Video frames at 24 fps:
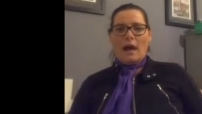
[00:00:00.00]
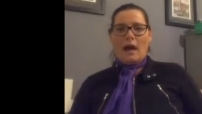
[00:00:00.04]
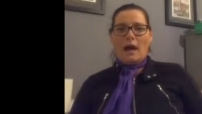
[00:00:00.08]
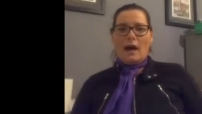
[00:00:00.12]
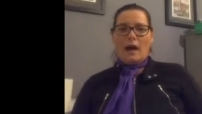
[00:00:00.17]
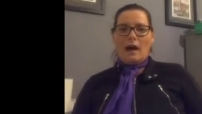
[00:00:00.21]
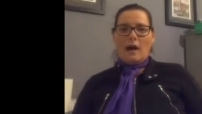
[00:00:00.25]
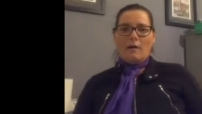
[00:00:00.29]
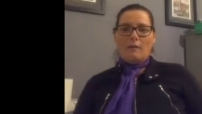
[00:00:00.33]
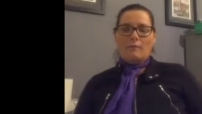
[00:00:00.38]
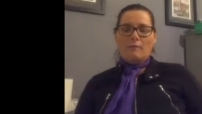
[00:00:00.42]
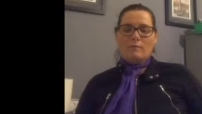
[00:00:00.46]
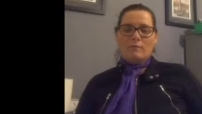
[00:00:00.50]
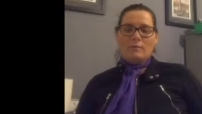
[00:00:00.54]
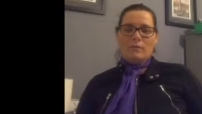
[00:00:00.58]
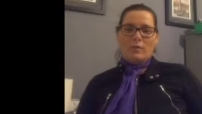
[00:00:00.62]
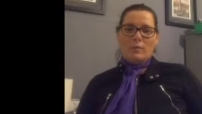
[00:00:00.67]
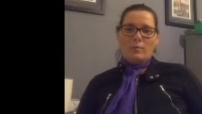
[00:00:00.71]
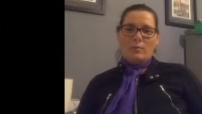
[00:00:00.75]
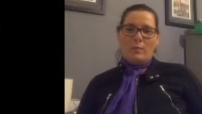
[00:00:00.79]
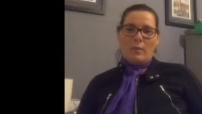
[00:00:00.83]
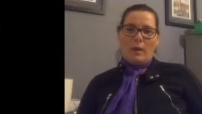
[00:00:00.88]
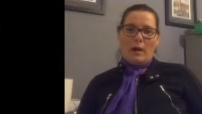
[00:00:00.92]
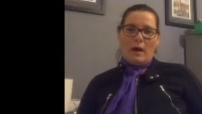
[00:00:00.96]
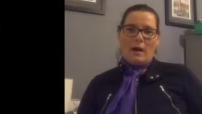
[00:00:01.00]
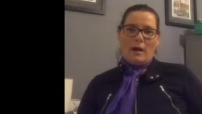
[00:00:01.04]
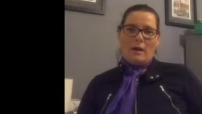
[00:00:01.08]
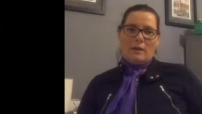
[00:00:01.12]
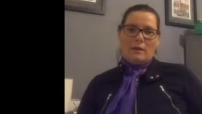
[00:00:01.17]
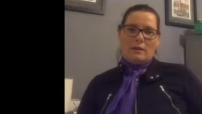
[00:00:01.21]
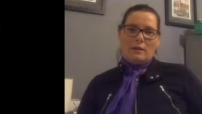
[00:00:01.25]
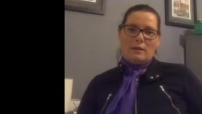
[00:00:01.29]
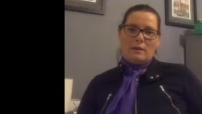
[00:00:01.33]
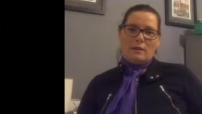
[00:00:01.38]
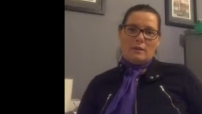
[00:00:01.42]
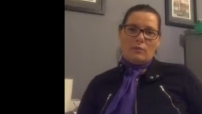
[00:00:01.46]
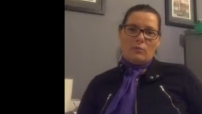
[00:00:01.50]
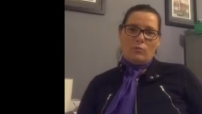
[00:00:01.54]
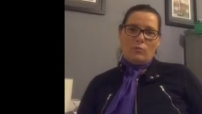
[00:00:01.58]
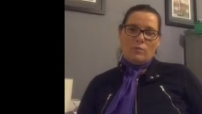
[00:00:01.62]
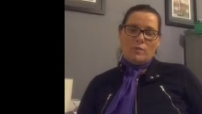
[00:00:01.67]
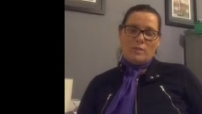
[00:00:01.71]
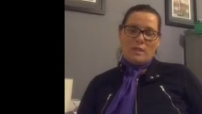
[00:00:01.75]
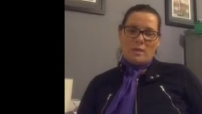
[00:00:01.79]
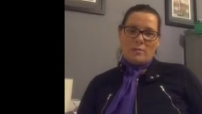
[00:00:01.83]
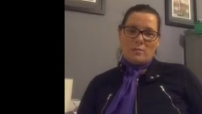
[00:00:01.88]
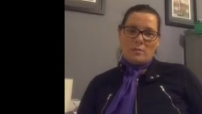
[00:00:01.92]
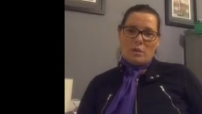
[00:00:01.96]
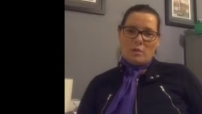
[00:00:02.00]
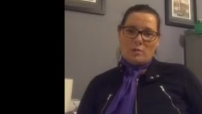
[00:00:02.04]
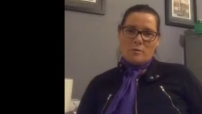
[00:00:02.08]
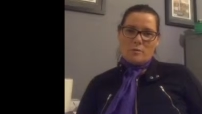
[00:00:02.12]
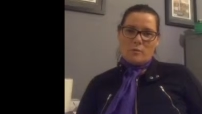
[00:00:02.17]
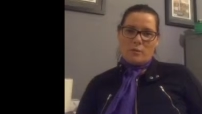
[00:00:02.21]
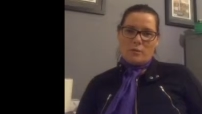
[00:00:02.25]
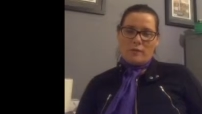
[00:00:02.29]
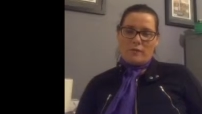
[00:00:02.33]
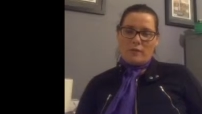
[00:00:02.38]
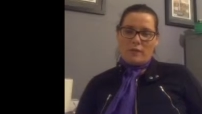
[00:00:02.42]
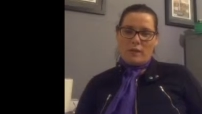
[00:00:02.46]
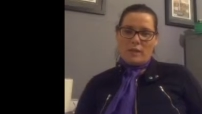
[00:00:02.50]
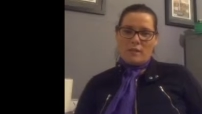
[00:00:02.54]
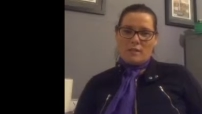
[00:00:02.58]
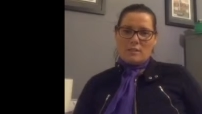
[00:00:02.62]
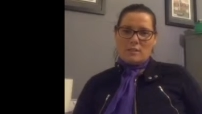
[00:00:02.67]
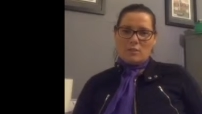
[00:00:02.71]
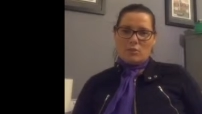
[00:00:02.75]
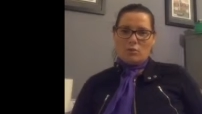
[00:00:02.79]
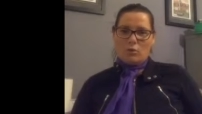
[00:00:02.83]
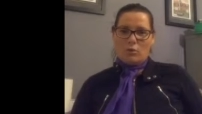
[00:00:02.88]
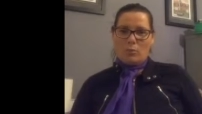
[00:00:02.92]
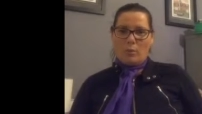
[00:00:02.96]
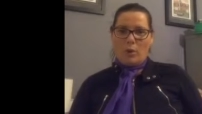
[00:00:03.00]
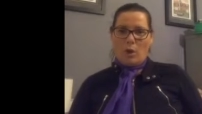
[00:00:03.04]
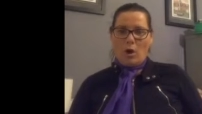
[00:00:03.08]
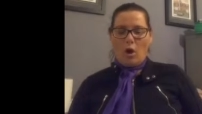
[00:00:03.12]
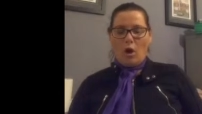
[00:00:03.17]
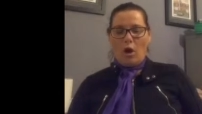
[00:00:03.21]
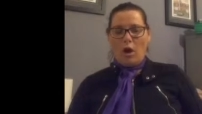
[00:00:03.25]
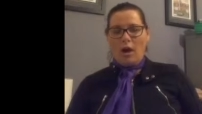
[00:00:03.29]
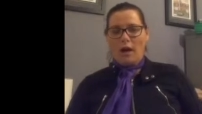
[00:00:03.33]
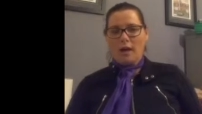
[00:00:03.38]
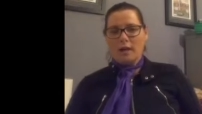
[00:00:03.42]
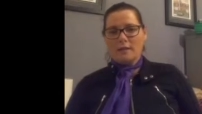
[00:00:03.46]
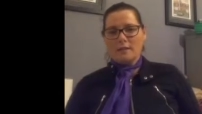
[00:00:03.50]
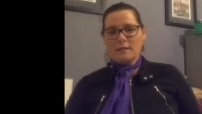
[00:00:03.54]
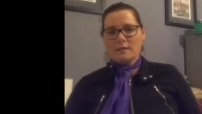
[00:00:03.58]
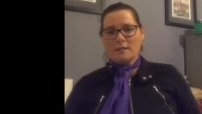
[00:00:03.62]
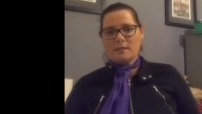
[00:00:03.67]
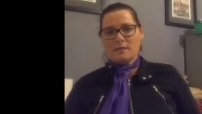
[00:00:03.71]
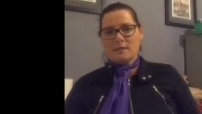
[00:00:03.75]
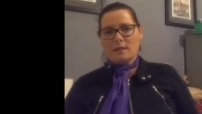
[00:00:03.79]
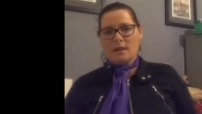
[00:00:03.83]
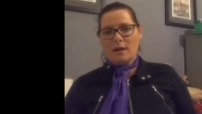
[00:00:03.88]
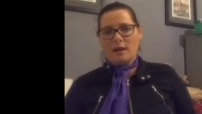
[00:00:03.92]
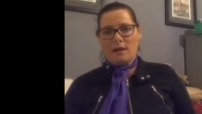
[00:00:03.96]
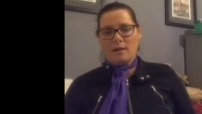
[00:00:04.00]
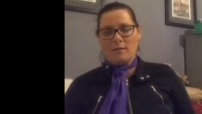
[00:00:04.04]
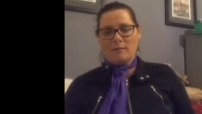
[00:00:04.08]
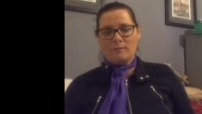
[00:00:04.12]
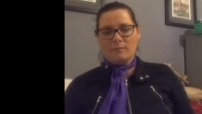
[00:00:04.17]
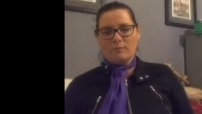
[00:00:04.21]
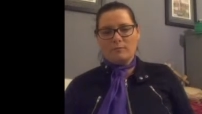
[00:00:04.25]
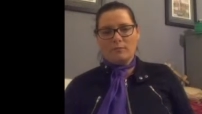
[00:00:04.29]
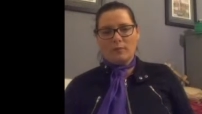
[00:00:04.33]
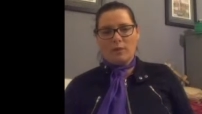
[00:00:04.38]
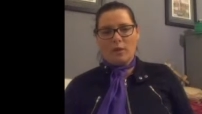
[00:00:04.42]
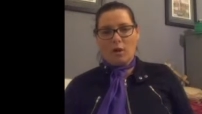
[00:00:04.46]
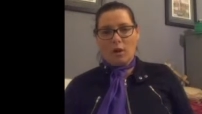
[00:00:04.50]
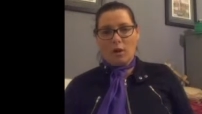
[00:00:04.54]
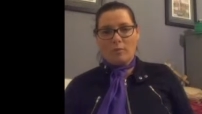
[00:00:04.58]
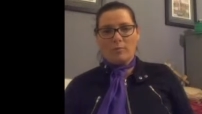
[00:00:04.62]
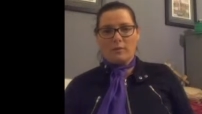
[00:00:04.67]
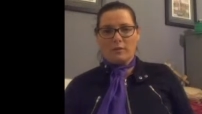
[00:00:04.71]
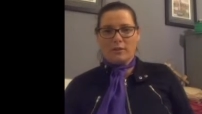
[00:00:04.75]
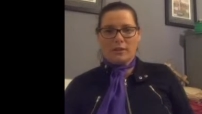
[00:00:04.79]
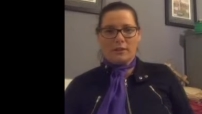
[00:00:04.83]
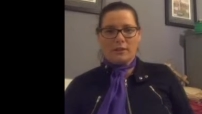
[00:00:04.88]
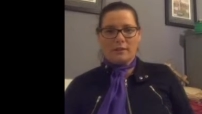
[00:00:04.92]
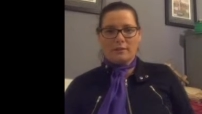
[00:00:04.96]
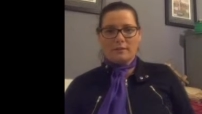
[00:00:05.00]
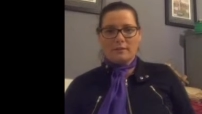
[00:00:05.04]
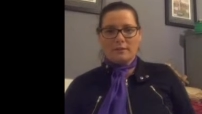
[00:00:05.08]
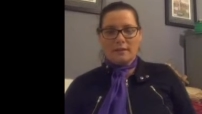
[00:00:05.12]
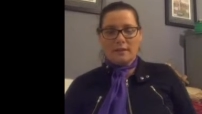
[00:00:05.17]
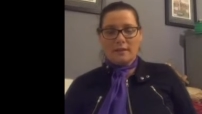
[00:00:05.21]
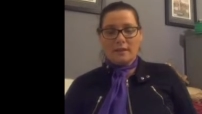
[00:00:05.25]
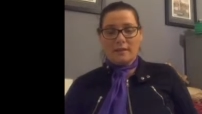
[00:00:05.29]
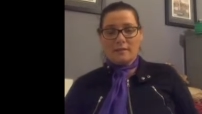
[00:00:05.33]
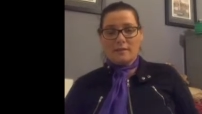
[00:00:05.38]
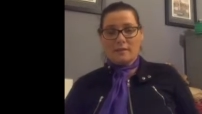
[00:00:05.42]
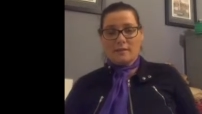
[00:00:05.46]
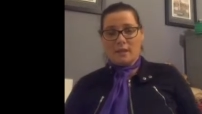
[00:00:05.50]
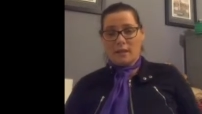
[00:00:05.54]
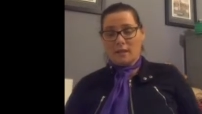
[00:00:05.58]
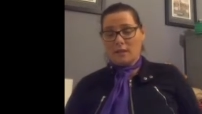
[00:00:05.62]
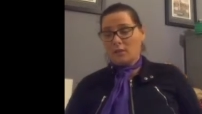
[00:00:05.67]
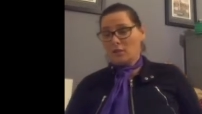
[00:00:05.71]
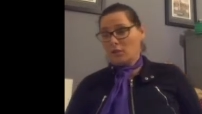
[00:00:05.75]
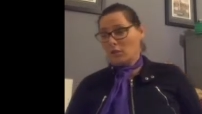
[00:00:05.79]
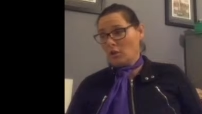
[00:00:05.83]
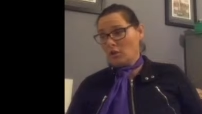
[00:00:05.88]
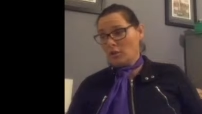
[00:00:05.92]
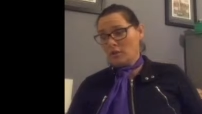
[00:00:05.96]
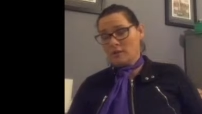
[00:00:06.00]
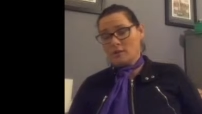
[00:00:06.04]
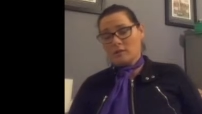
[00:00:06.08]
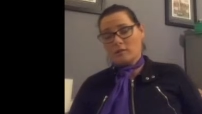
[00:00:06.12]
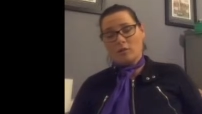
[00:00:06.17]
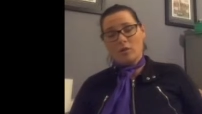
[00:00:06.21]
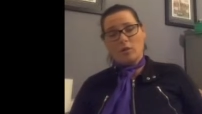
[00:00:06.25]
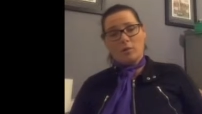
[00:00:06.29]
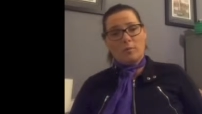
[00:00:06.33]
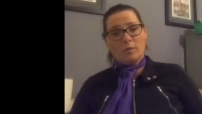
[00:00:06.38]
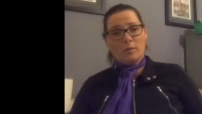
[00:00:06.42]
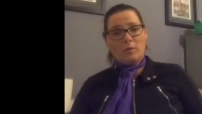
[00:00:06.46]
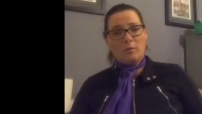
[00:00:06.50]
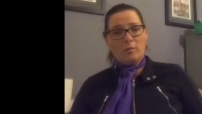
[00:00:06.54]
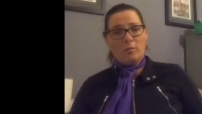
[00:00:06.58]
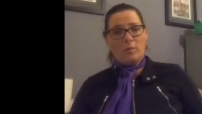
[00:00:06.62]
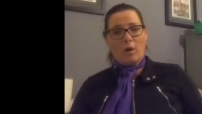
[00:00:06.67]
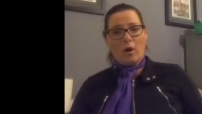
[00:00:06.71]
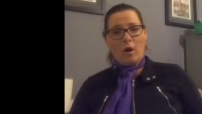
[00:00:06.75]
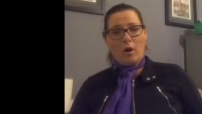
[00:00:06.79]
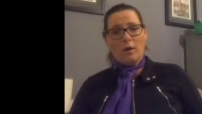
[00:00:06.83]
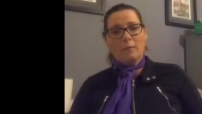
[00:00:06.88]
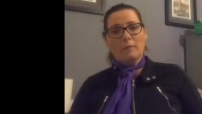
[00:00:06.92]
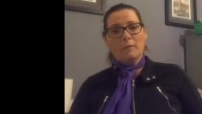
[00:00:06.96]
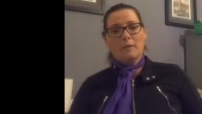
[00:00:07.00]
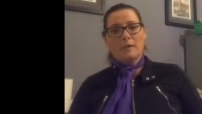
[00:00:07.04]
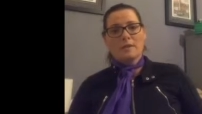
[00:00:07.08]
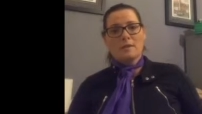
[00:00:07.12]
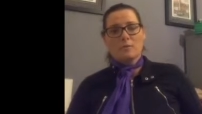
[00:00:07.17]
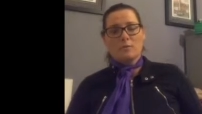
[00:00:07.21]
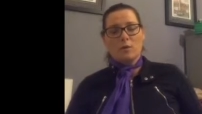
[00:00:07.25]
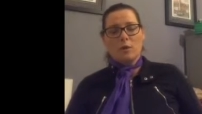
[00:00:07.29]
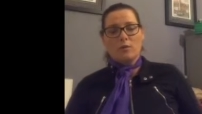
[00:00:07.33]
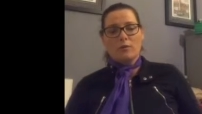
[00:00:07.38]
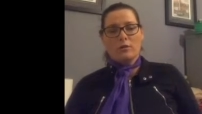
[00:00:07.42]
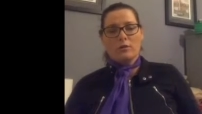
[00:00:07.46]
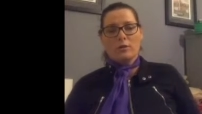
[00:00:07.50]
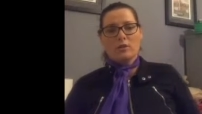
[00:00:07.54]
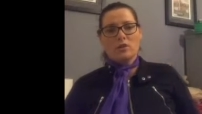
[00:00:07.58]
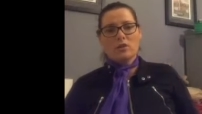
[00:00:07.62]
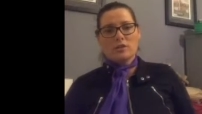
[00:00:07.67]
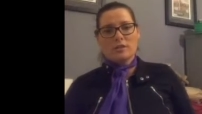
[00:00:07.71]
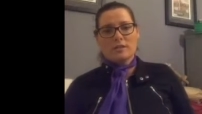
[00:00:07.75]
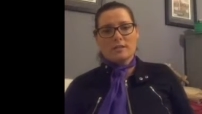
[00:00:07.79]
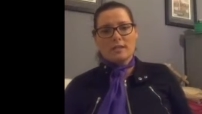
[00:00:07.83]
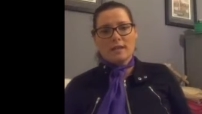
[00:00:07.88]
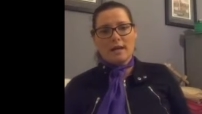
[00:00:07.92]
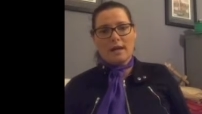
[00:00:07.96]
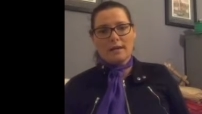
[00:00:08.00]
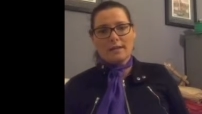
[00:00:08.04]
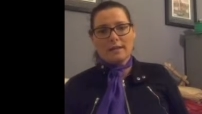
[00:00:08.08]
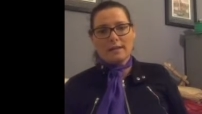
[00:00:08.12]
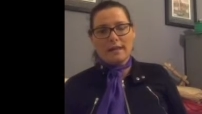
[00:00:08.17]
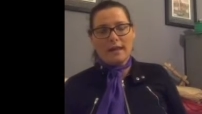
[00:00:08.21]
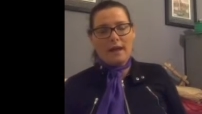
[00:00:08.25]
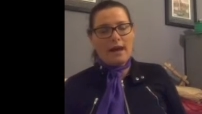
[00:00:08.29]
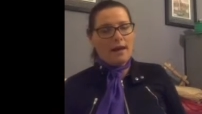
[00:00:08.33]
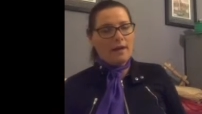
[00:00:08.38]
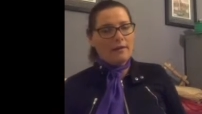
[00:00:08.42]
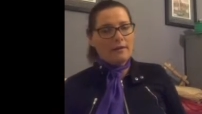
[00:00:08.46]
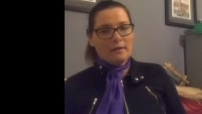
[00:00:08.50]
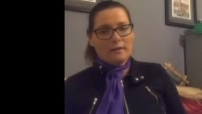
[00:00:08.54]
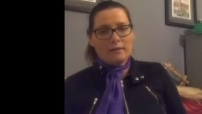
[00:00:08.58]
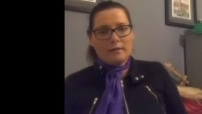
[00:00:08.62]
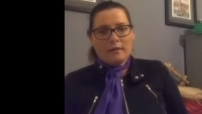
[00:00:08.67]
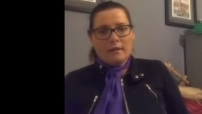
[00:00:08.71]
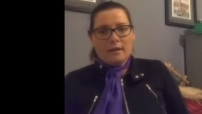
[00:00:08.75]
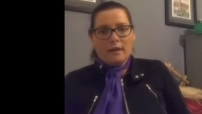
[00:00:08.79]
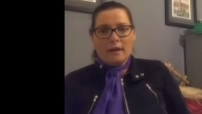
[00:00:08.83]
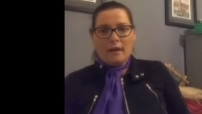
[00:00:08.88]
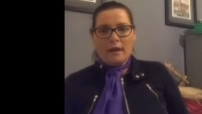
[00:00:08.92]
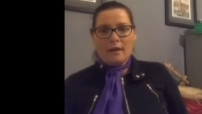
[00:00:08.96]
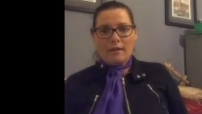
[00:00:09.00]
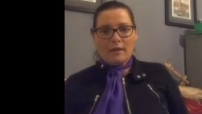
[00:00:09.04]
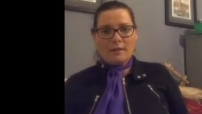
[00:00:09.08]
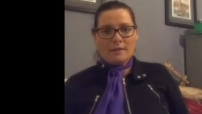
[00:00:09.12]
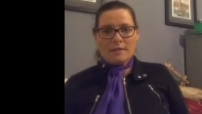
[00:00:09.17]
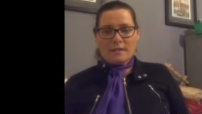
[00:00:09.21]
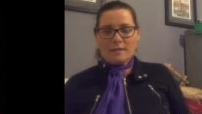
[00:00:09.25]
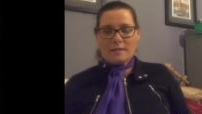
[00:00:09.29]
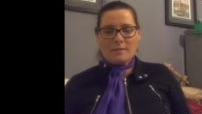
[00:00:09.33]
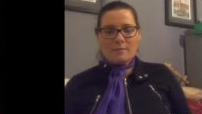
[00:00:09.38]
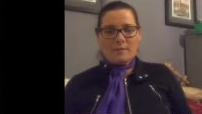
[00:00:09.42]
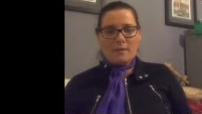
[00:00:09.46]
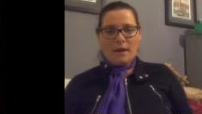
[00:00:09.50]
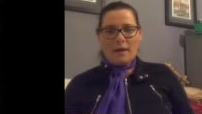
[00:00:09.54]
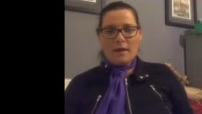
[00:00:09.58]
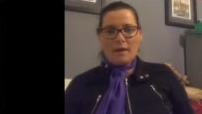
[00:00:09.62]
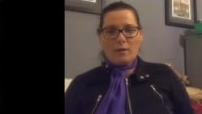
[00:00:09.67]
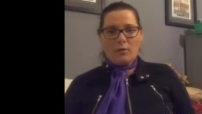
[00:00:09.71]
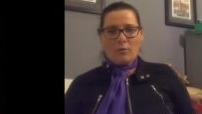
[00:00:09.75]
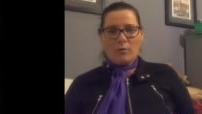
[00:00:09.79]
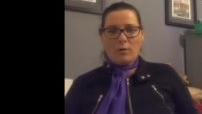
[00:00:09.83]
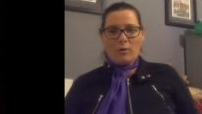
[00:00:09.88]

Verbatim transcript: But sometimes we forget to look behind, hypothetically, and say, you know, there's a lot of people behind me as well that are just starting out, and that doesn't matter.